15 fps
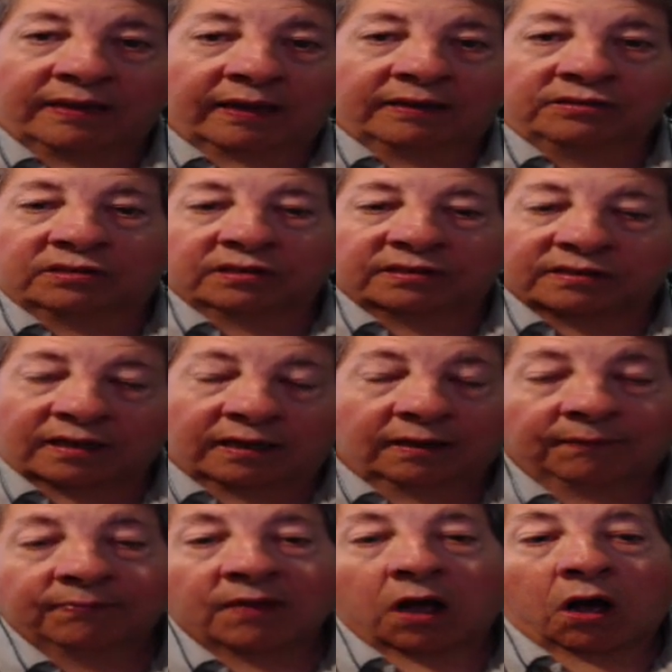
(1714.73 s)
They just
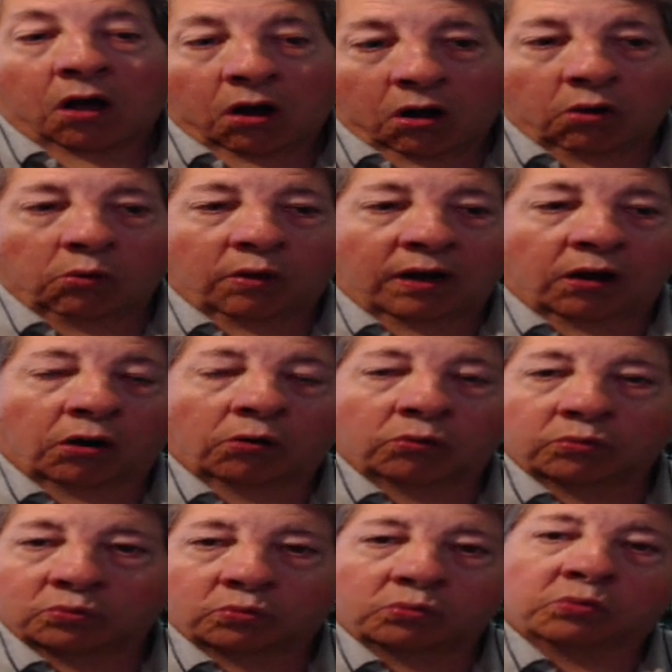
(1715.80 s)
say, "Oh
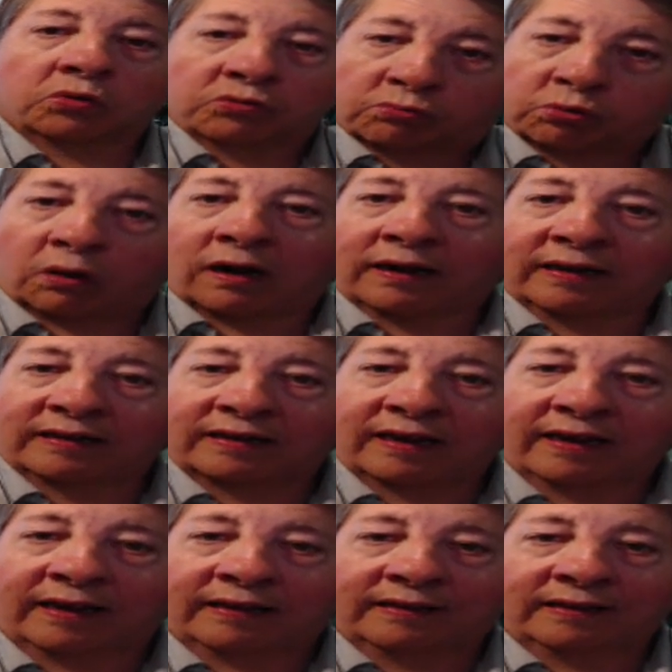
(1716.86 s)
well, we'll try
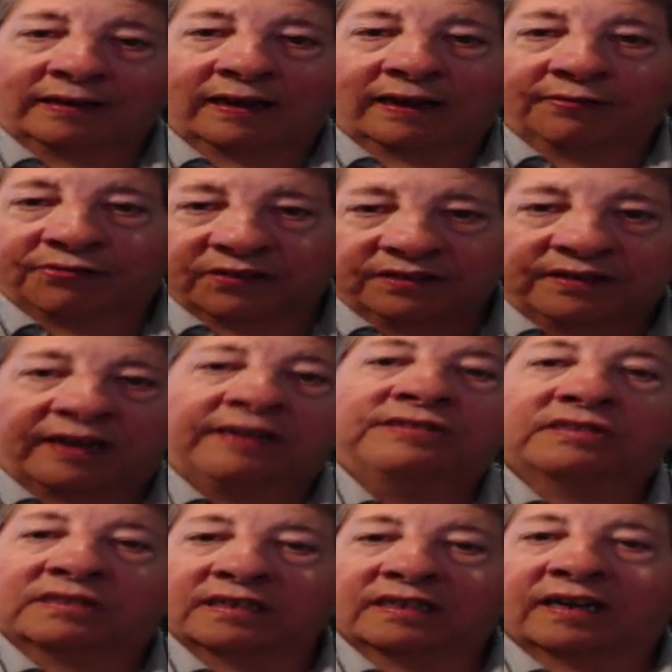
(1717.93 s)
again at the
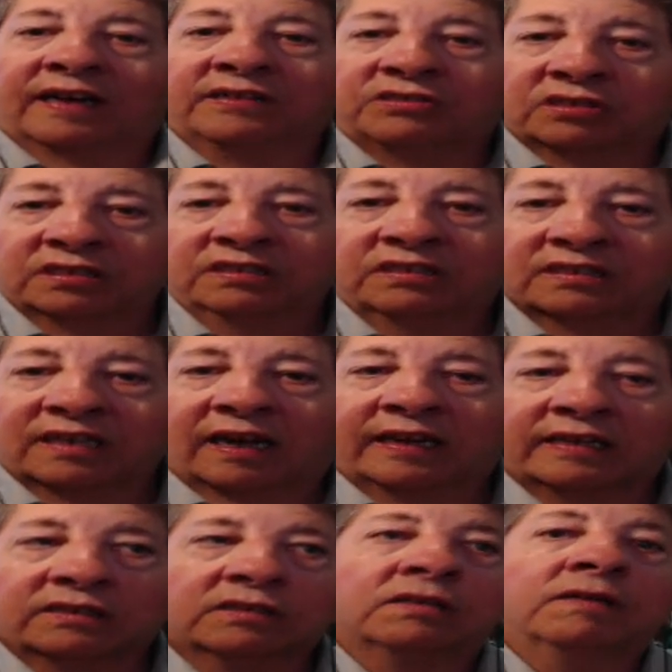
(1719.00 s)
next election
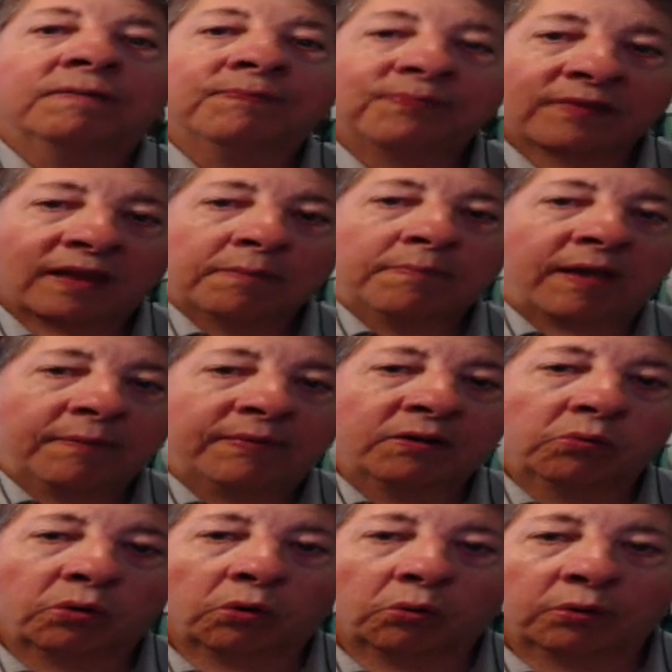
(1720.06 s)
cycle. Maybe
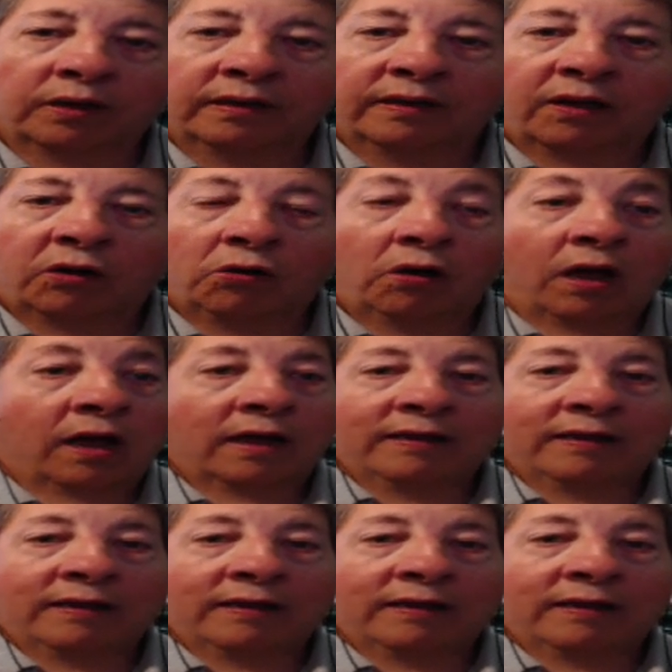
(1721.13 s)
we'll win there."